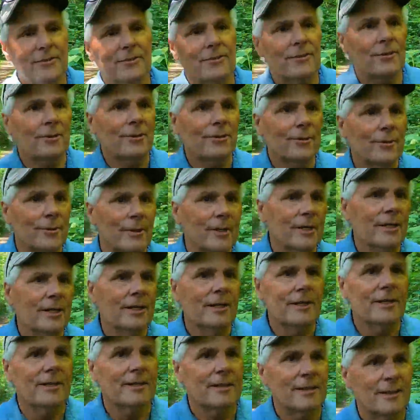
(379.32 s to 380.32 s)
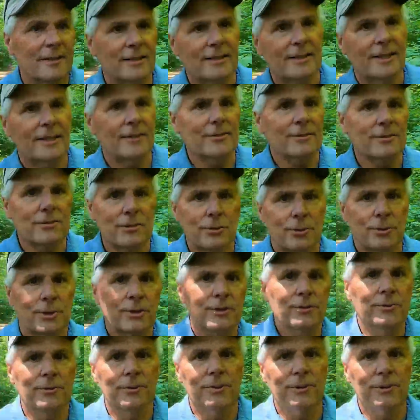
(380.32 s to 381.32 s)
So get out and enjoy the